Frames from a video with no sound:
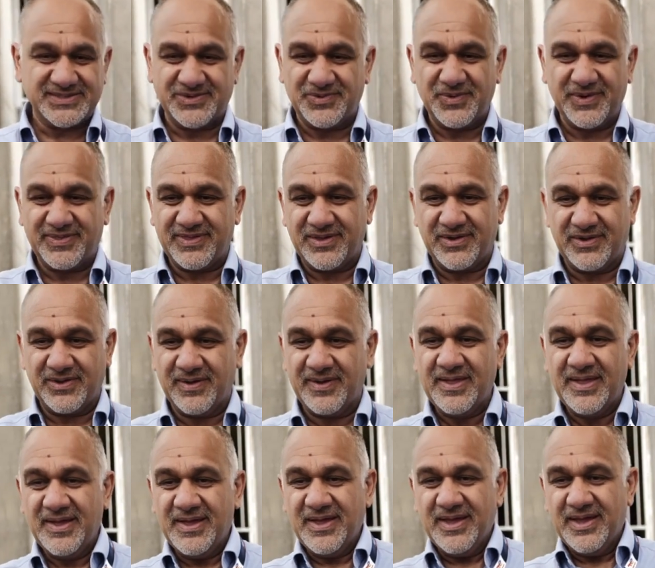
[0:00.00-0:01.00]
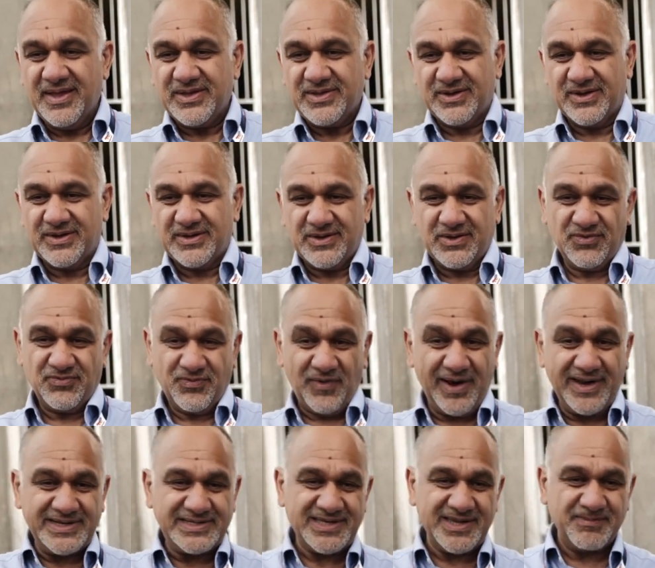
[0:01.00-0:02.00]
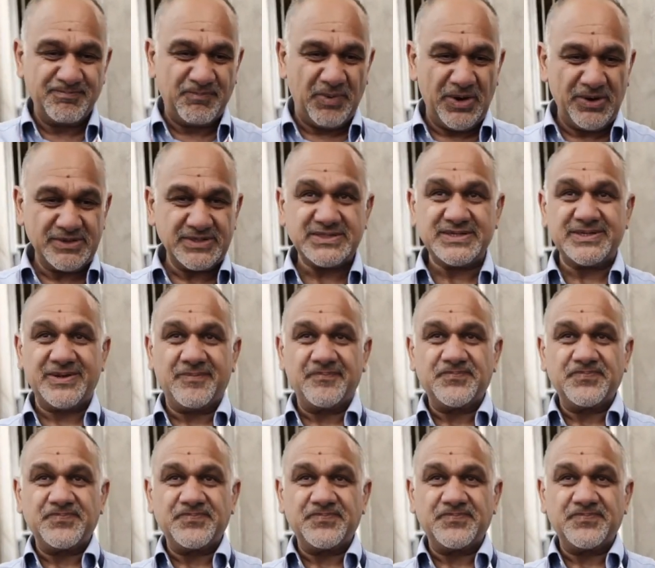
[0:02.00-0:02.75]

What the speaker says: or whether you're writing books,